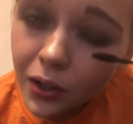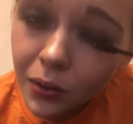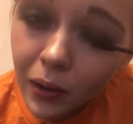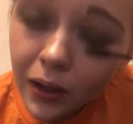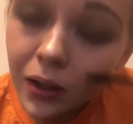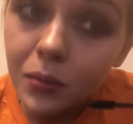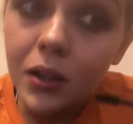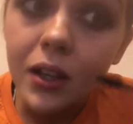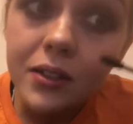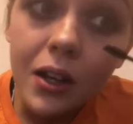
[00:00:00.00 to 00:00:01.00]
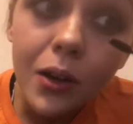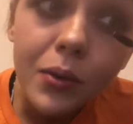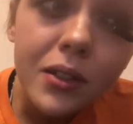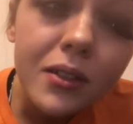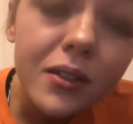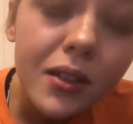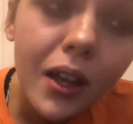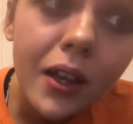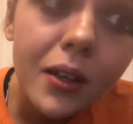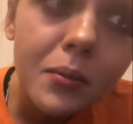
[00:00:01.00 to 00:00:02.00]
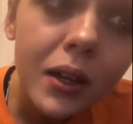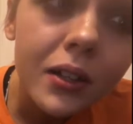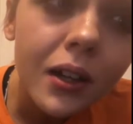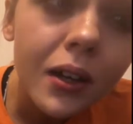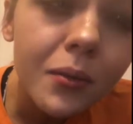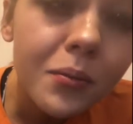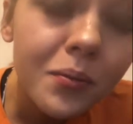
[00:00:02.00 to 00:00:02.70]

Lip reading: makeup because I always take my time.